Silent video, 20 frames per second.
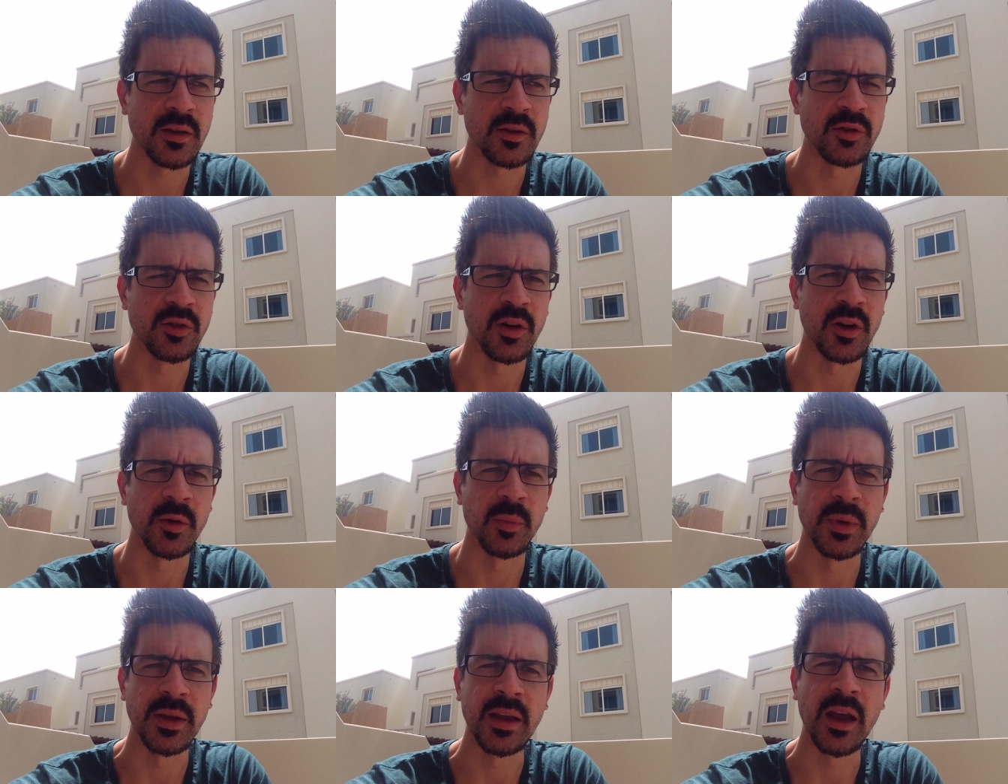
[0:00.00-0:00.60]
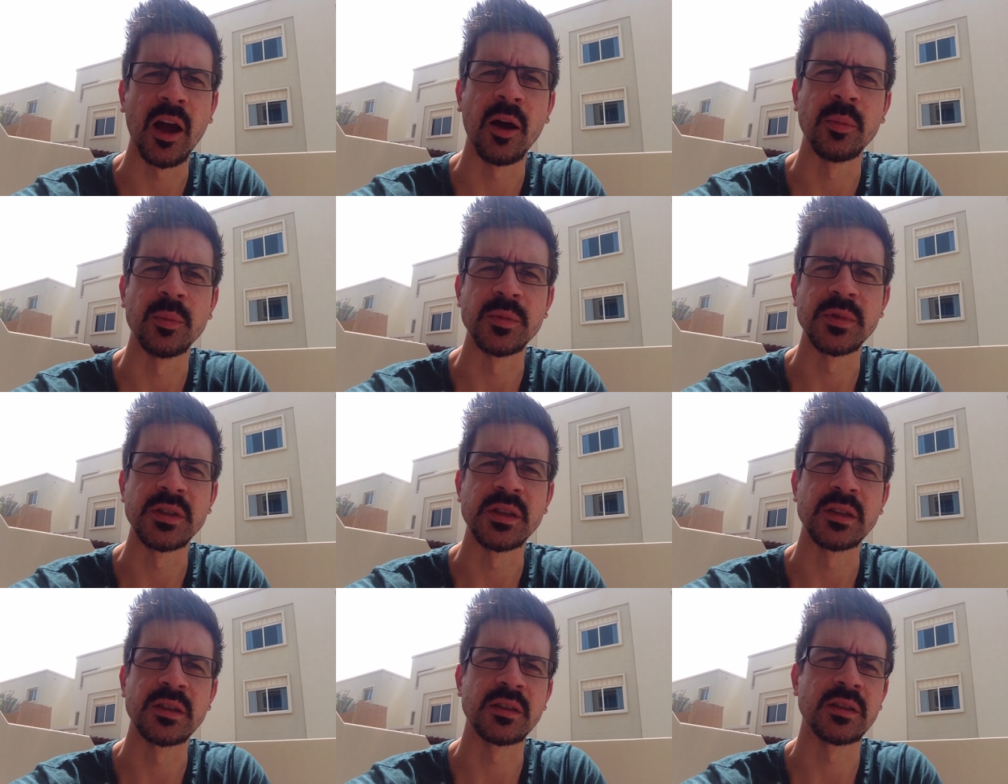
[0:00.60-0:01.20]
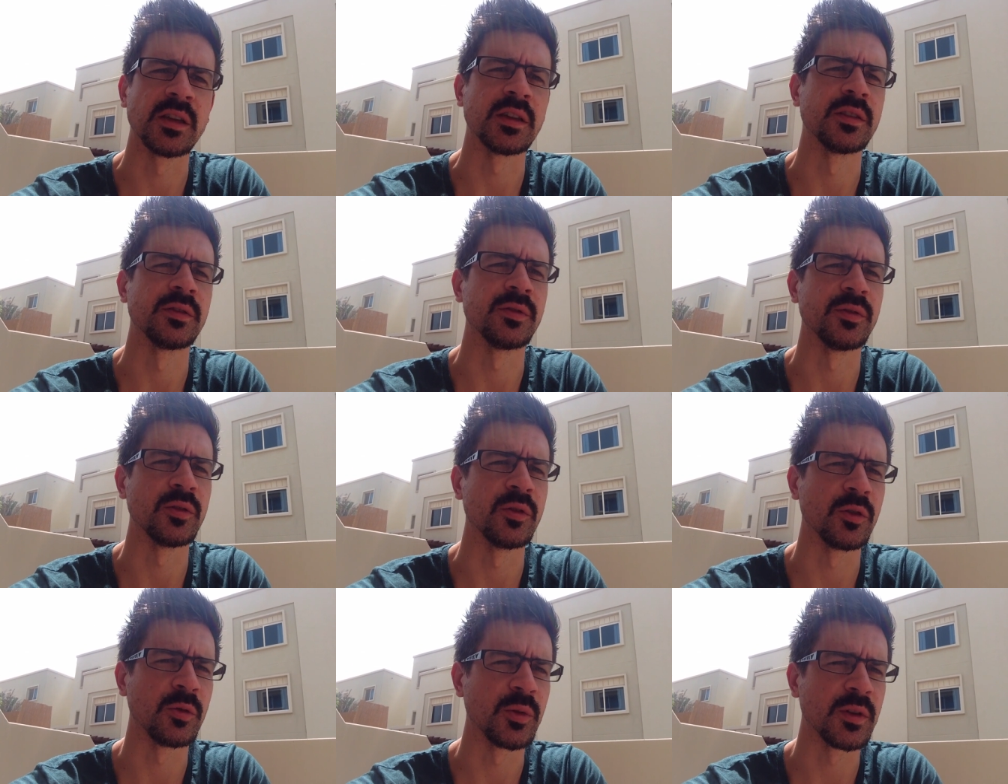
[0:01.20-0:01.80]
trying to become
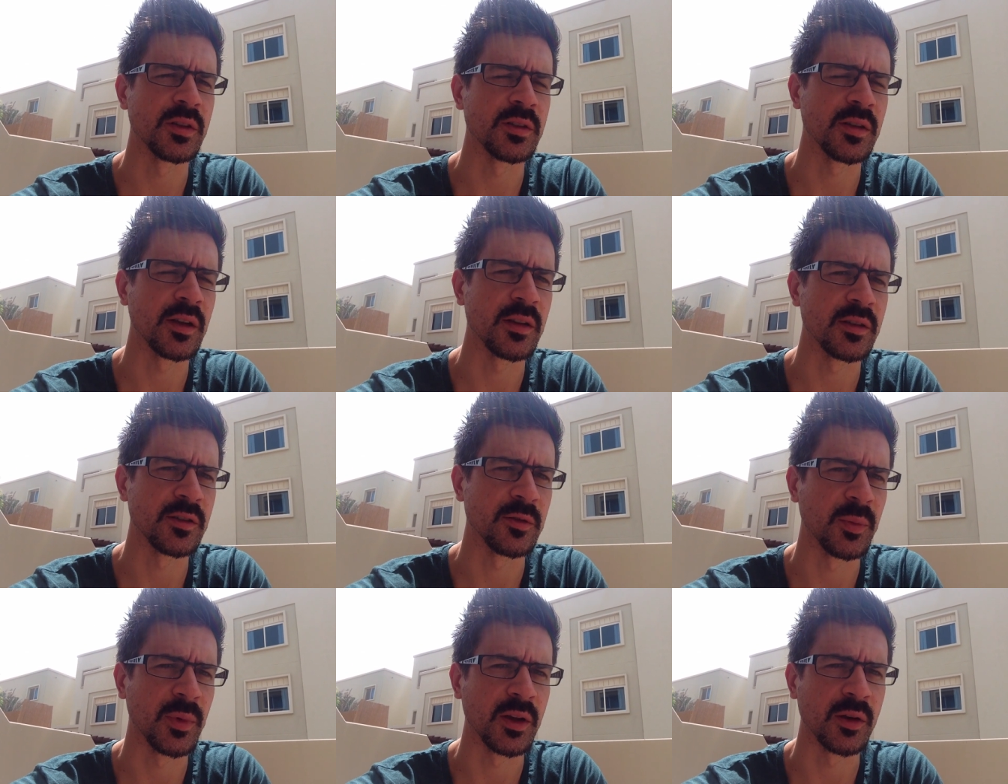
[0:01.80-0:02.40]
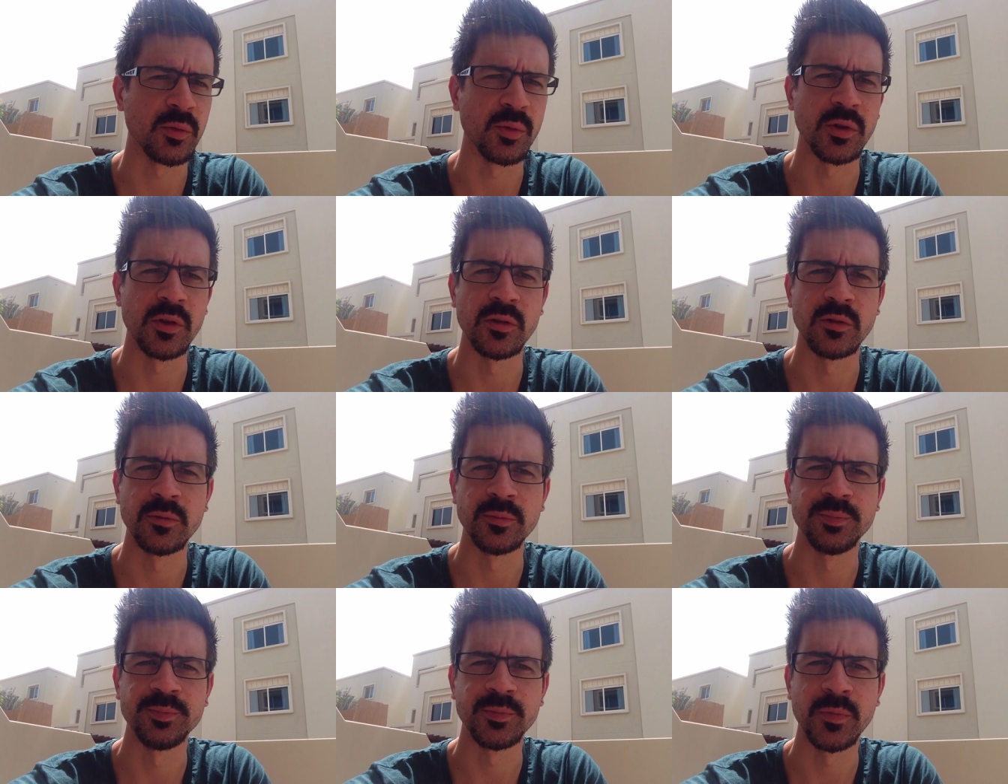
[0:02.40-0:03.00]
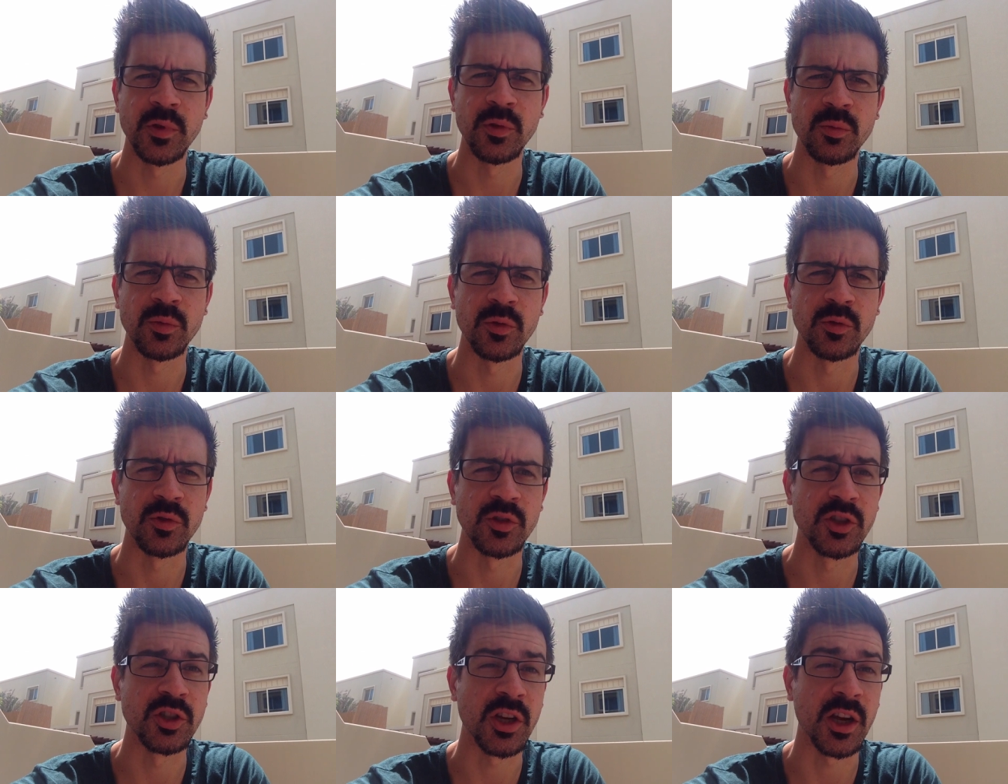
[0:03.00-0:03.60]
successful, or we start to make real
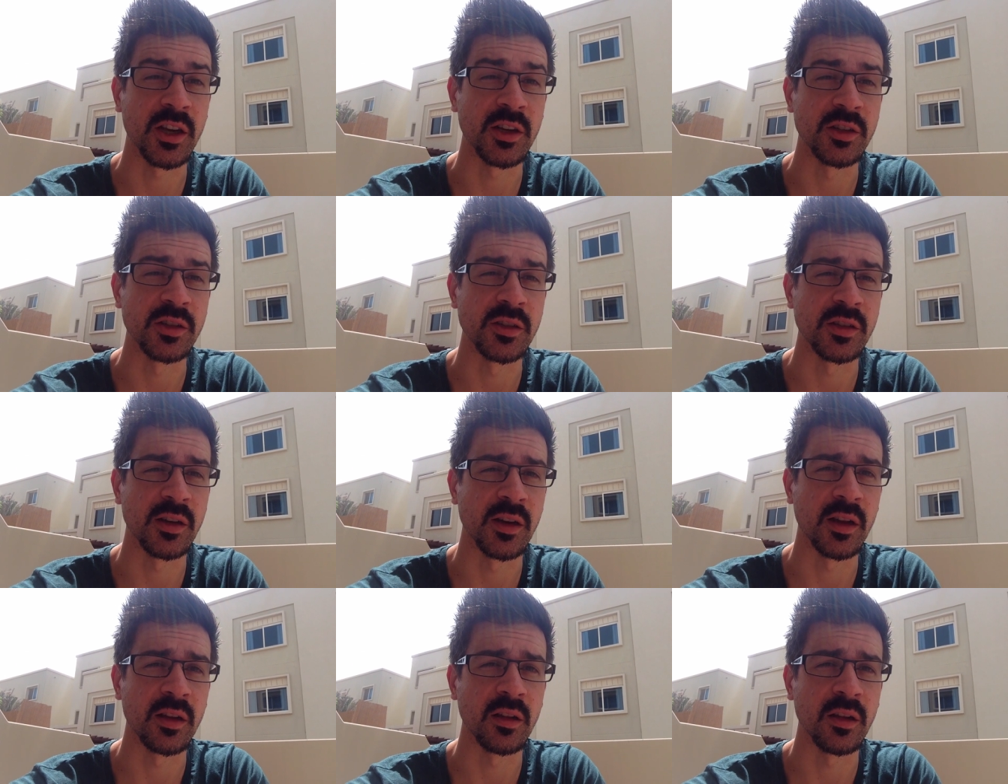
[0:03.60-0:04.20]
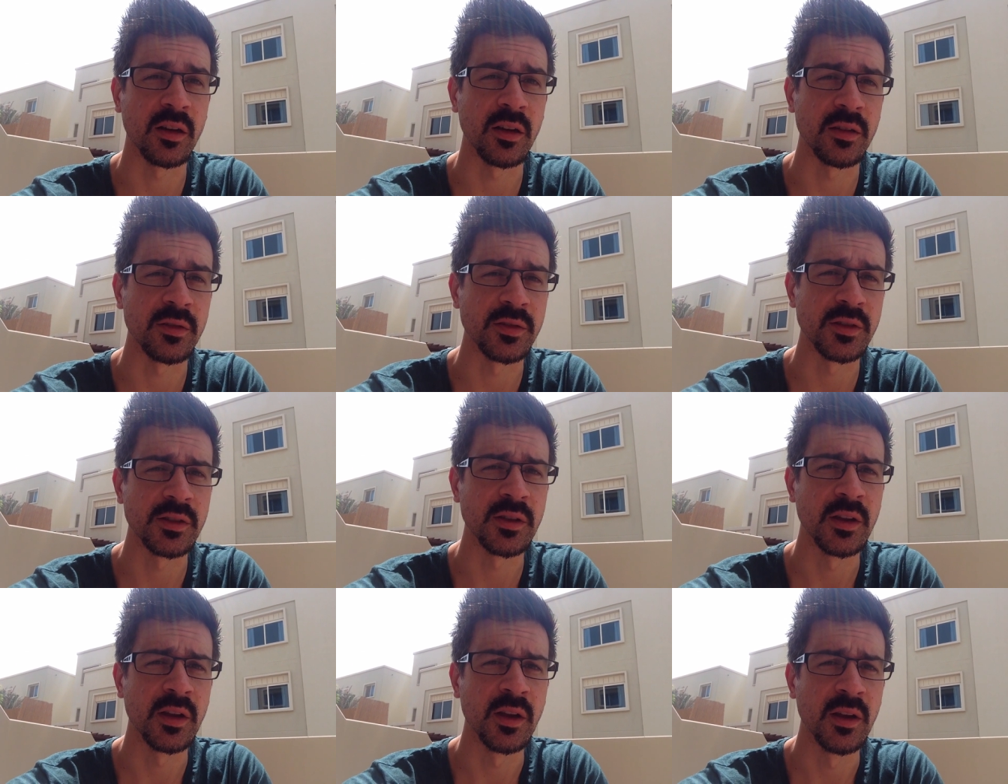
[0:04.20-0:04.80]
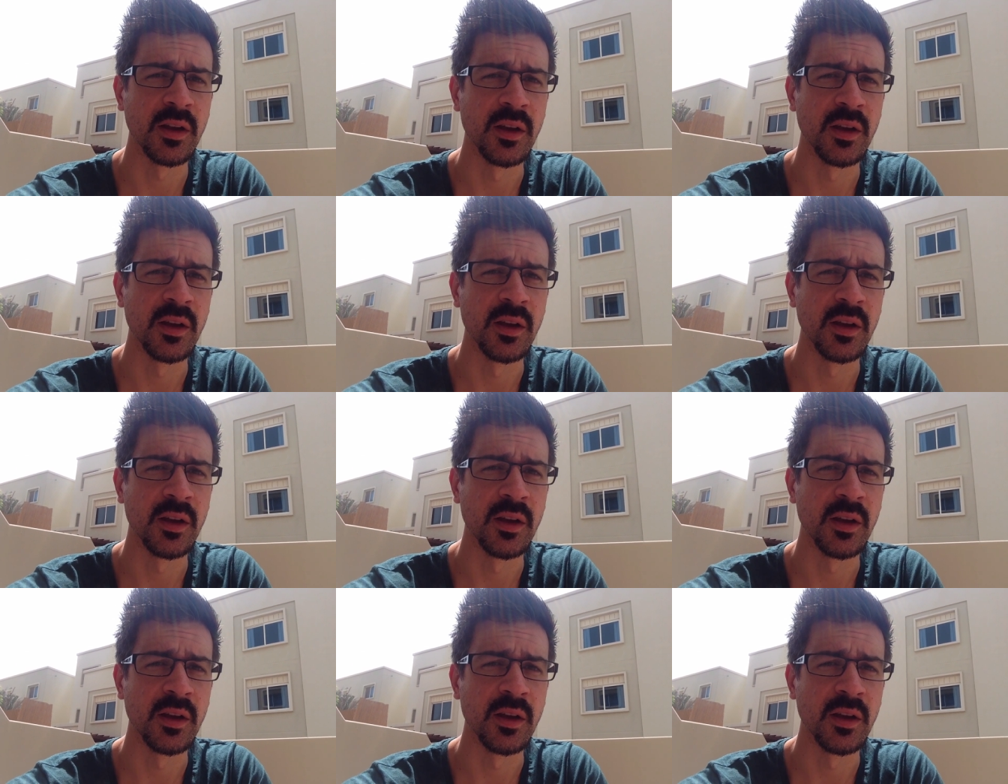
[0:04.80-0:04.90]
changes in our lives,